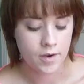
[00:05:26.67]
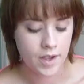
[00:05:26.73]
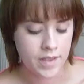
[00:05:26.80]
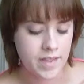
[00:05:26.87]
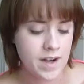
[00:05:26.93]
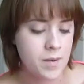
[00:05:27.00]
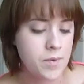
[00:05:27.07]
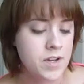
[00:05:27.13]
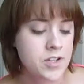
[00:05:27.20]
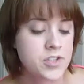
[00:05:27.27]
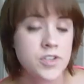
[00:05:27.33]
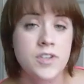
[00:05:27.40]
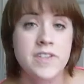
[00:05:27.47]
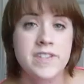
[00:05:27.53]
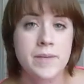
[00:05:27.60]
Okay, then I want to
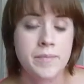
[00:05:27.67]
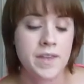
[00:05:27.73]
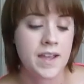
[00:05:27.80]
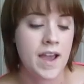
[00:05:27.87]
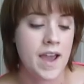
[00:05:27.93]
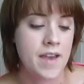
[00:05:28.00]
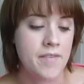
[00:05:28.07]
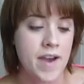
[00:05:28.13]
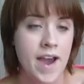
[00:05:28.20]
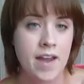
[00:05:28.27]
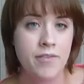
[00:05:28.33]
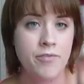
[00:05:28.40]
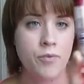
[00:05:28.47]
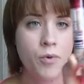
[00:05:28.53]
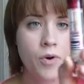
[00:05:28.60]
show you something I have
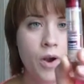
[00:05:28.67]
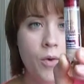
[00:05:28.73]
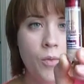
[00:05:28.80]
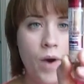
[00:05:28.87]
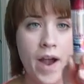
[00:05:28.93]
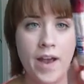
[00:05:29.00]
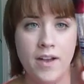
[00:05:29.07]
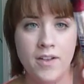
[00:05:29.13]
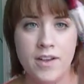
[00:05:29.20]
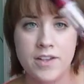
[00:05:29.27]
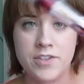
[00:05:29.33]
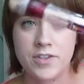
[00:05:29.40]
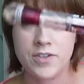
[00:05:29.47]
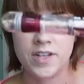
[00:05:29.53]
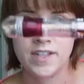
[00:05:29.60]
had for a while,
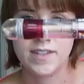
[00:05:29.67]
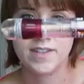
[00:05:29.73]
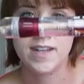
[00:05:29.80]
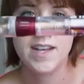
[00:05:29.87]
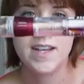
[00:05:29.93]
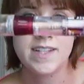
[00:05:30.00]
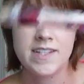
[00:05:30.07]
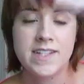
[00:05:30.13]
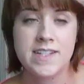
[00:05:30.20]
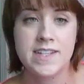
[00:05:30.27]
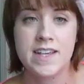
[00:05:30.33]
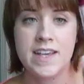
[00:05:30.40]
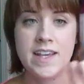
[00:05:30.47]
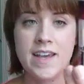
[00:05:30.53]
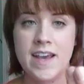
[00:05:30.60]
as you can
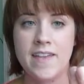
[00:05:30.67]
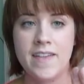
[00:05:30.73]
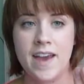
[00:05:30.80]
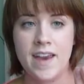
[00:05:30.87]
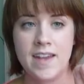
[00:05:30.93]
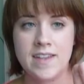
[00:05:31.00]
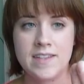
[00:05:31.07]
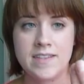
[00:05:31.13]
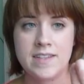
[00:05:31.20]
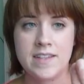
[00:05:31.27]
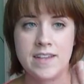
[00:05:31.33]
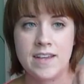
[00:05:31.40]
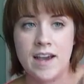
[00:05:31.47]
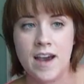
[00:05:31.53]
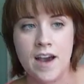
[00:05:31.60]
see, and that is
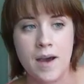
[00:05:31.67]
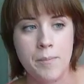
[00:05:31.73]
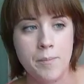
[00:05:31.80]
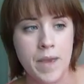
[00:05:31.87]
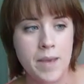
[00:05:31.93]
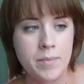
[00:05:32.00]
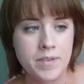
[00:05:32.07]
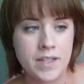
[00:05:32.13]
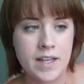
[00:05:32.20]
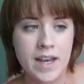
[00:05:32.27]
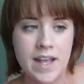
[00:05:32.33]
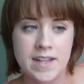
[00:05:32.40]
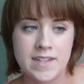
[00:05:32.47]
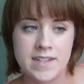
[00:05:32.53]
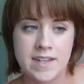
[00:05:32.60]
the
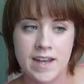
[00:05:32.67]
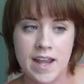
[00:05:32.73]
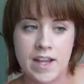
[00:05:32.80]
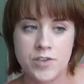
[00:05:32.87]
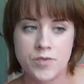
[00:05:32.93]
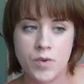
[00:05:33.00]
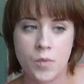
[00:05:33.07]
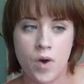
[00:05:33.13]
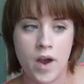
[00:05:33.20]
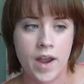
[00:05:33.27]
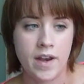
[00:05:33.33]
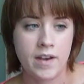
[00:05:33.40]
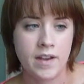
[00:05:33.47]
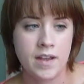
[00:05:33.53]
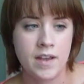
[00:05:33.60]
Maybelline Instant Age
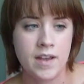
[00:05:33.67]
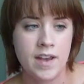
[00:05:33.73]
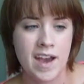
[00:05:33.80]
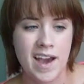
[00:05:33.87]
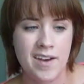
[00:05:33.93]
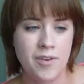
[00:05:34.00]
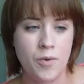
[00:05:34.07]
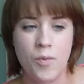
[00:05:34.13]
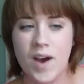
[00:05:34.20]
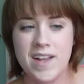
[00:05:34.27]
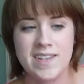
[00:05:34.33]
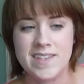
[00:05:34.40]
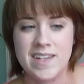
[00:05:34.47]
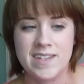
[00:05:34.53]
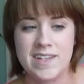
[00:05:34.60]
Rewind. I don't know why
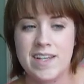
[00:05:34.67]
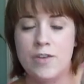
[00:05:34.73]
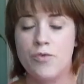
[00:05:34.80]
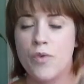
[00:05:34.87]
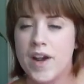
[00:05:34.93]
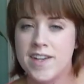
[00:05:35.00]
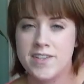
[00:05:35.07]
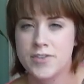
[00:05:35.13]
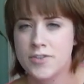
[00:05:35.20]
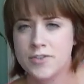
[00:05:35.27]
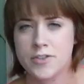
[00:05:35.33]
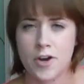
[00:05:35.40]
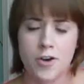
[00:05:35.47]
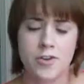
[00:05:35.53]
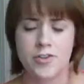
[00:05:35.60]
it says Eraser
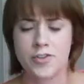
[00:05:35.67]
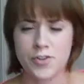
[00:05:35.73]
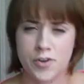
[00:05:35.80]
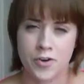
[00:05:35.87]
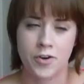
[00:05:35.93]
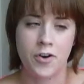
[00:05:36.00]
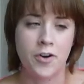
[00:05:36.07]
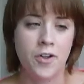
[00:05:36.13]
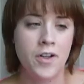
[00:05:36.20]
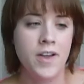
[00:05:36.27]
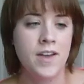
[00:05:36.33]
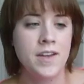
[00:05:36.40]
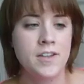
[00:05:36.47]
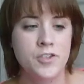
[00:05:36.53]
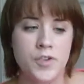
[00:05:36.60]
Dark Circle
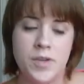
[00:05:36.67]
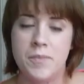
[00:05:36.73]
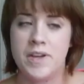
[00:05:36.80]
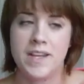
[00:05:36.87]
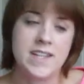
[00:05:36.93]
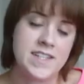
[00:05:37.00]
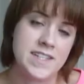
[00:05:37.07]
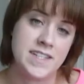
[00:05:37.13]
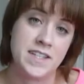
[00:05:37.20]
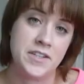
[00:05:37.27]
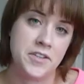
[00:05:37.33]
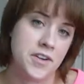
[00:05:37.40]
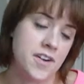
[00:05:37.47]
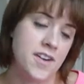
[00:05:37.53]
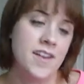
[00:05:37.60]
Treatment
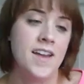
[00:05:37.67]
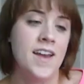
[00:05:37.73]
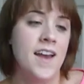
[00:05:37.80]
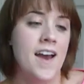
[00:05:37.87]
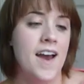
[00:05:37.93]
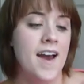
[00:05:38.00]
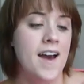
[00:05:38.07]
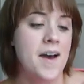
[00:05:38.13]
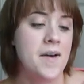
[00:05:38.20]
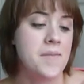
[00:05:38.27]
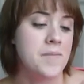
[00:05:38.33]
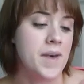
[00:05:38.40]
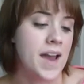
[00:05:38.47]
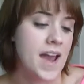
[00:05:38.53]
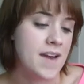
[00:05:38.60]
Concealer.
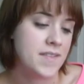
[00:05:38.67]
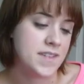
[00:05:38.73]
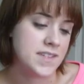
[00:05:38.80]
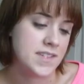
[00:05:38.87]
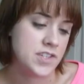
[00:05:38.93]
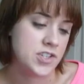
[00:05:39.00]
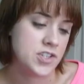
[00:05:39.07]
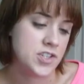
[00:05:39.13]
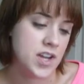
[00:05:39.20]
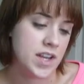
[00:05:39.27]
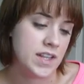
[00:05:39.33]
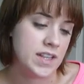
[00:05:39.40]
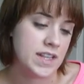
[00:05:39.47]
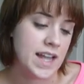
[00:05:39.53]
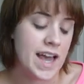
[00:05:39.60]
I have this in
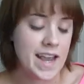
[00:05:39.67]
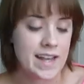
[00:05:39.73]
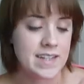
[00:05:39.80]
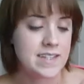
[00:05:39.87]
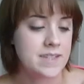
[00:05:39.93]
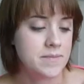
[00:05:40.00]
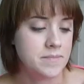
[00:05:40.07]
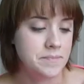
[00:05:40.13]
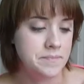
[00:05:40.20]
shade Light,